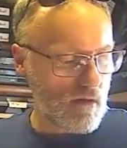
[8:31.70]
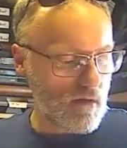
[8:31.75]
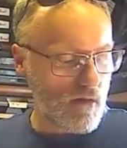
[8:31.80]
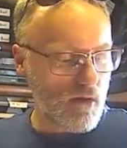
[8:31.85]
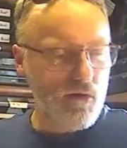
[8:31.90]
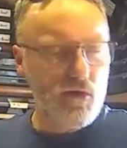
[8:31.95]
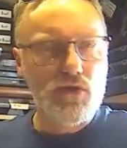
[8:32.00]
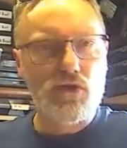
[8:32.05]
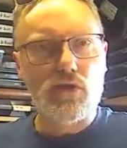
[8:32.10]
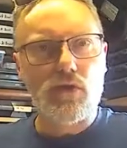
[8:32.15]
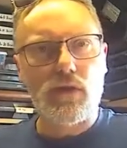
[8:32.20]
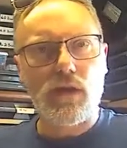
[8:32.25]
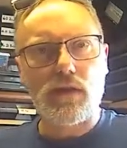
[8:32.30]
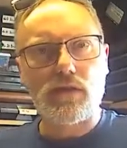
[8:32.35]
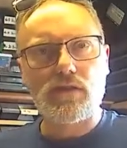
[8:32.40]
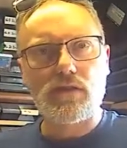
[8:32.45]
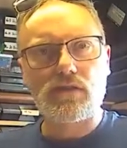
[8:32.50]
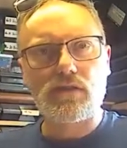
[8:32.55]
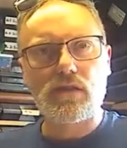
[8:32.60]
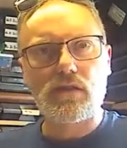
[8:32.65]
Or are you doing it
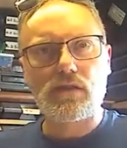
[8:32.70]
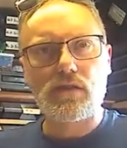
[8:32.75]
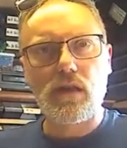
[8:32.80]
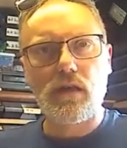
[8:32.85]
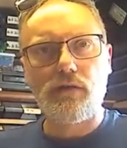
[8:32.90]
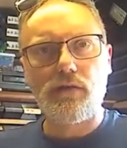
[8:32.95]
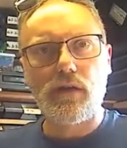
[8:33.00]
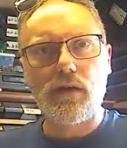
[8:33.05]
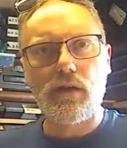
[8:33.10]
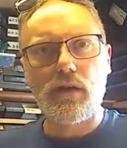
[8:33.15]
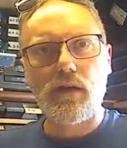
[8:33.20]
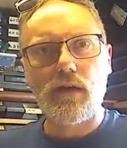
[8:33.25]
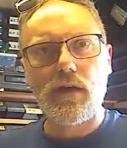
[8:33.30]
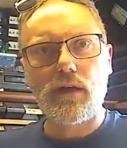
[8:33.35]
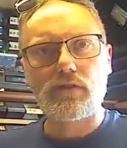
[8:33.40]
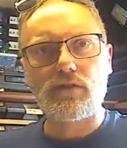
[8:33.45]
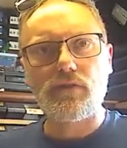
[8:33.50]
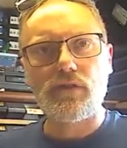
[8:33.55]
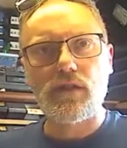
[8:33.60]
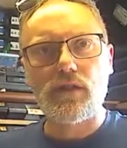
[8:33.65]
just as kind of
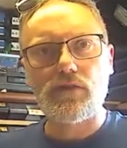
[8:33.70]
out of an